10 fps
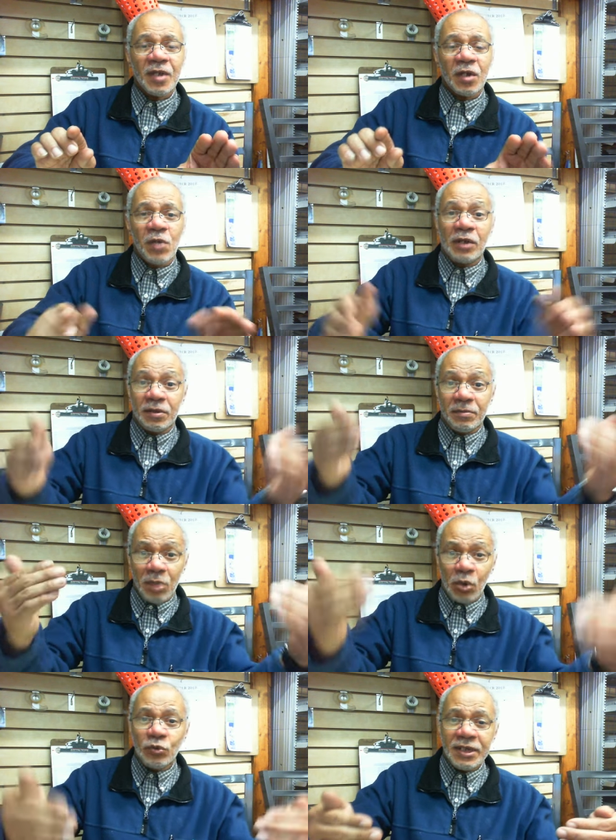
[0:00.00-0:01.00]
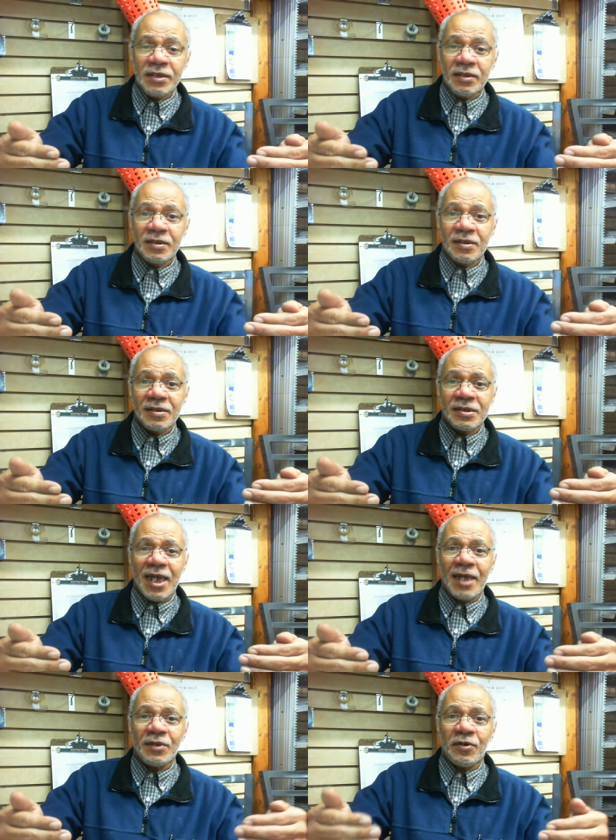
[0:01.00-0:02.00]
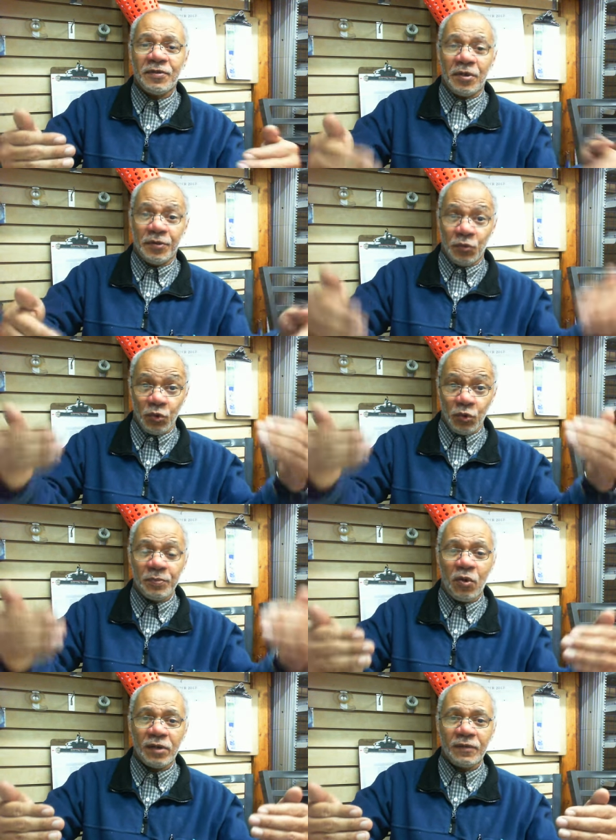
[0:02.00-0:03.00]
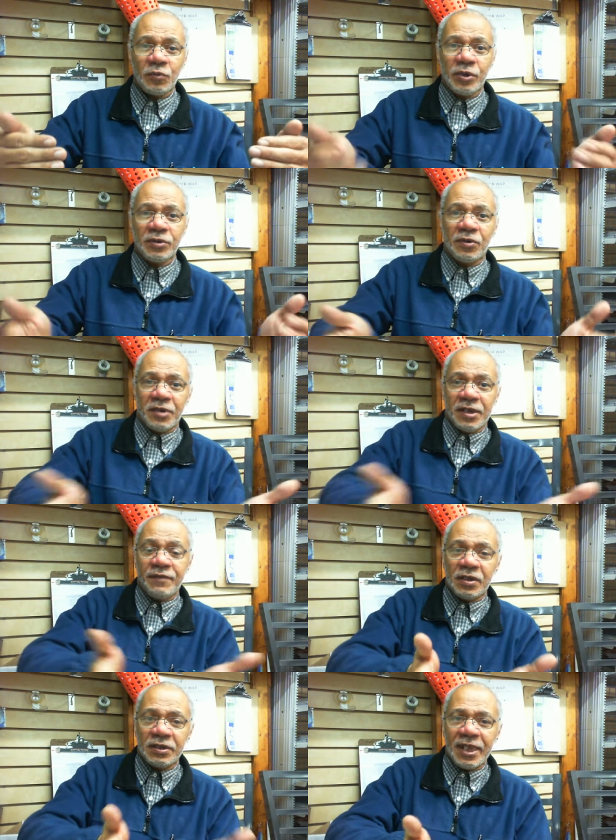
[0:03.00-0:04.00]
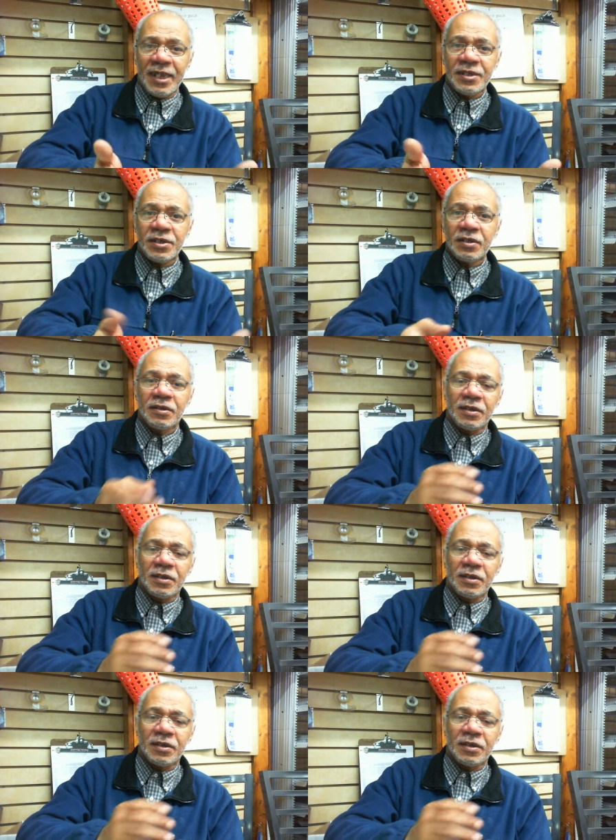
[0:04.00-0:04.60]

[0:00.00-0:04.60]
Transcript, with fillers: around the molding side or the wood part of the window or even the ledge,